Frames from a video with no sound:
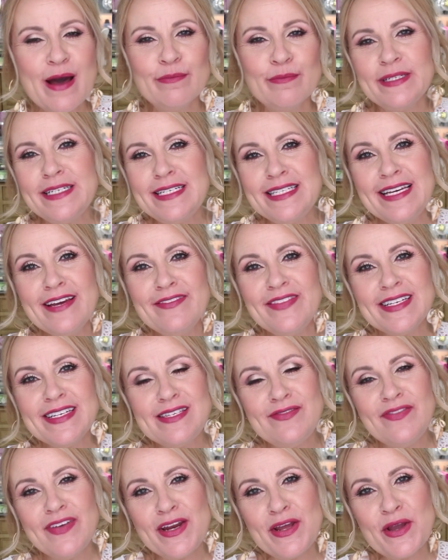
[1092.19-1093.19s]
Please give
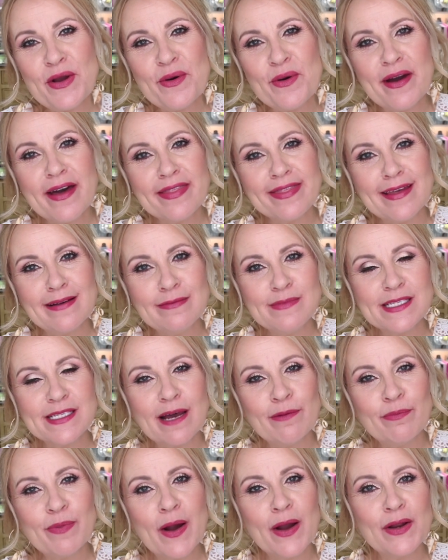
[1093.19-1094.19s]
this video a thumbs
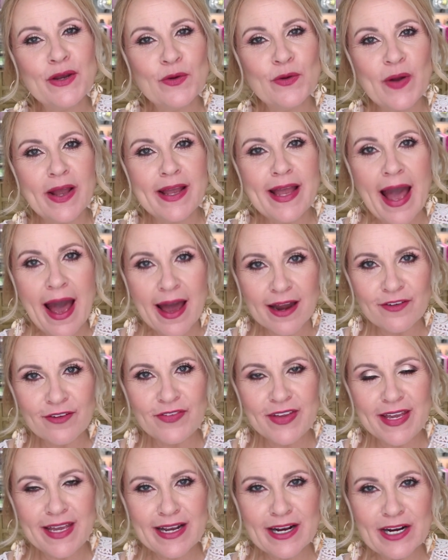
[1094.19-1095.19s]
up on your way out of
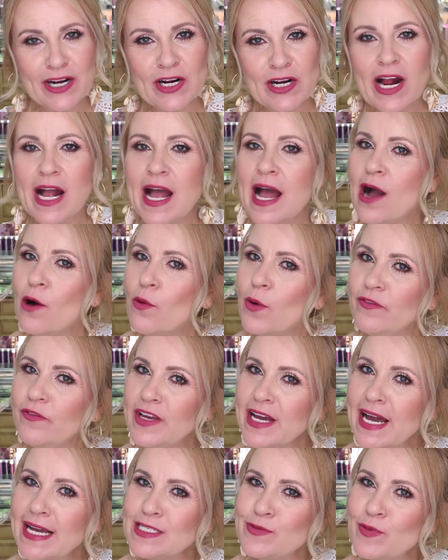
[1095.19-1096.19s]
here. What have you
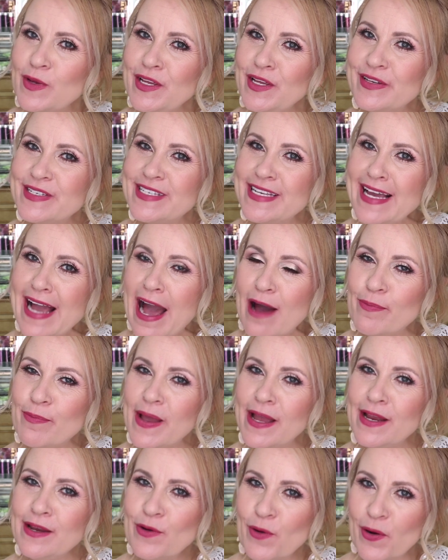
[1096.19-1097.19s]
guys been using up
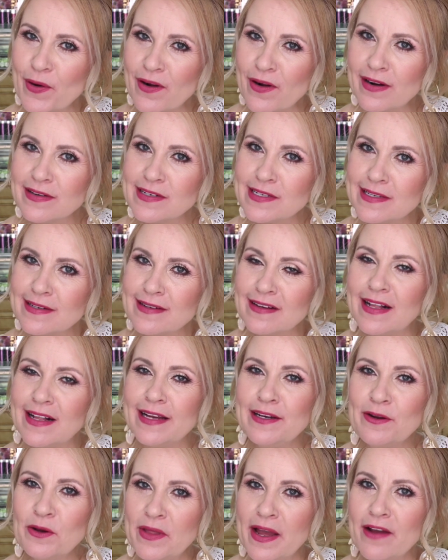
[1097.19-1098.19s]
in your arsenal? I
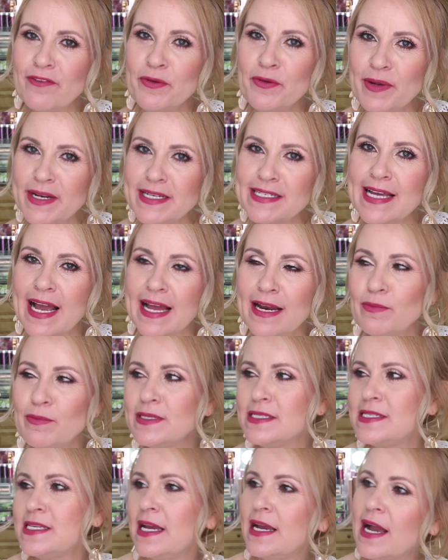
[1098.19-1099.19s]
know that everybody's kind of
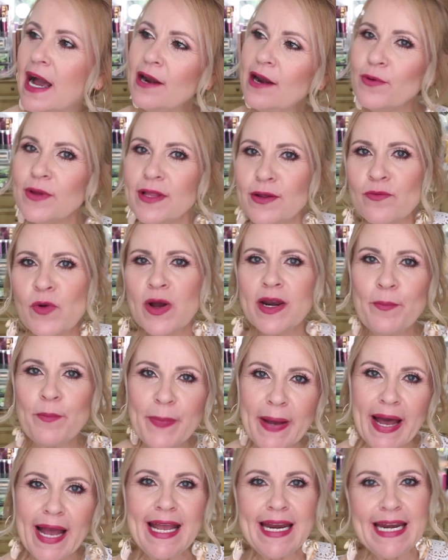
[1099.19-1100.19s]
been saying, I don't really want to
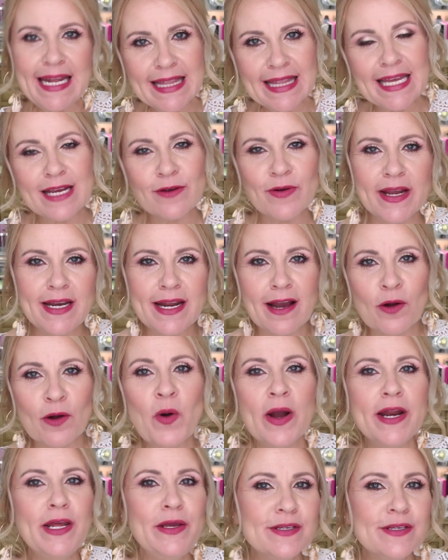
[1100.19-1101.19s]
buy anything right now. I
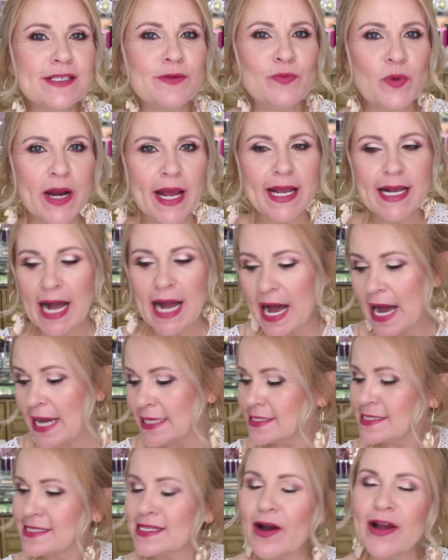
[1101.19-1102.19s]
want to use up what I
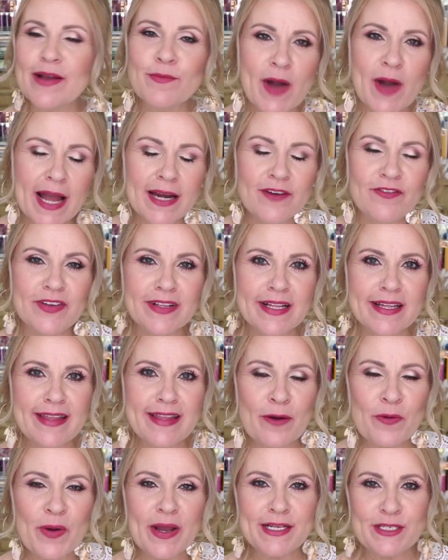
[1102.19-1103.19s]
got. So I'm kind of feeling
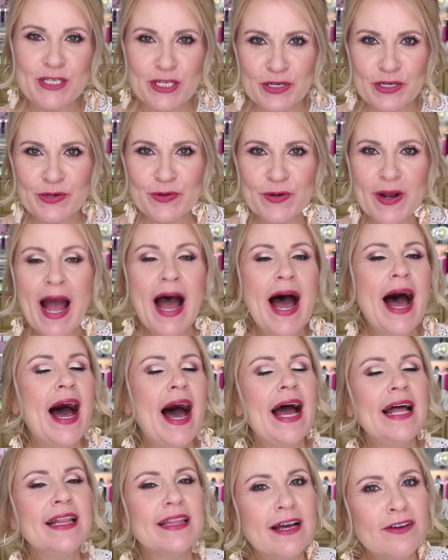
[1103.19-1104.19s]
that way too.
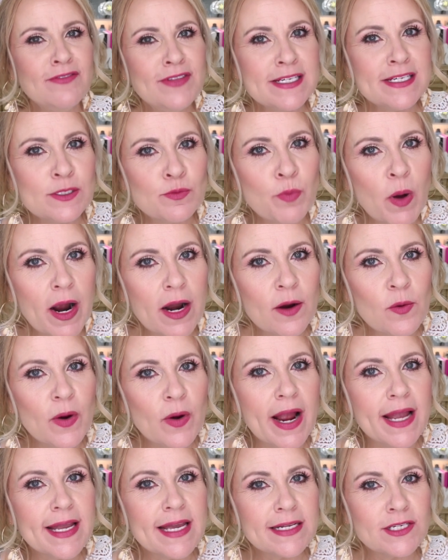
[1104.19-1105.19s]
I love this part where
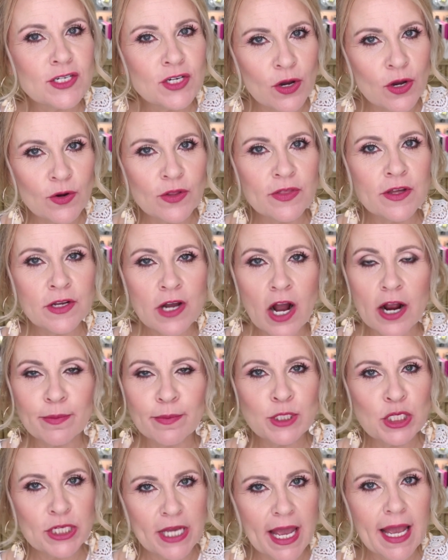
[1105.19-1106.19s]
I get to go to the
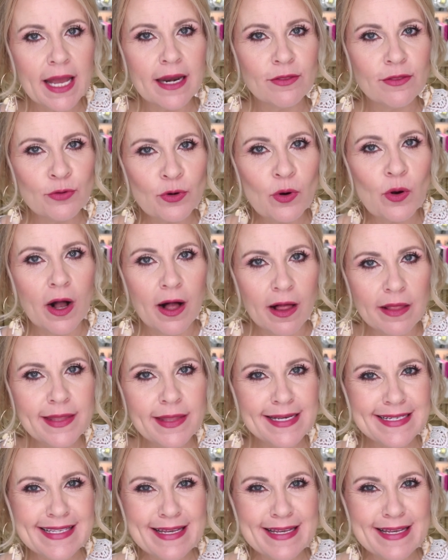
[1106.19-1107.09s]
garbage can and throw all these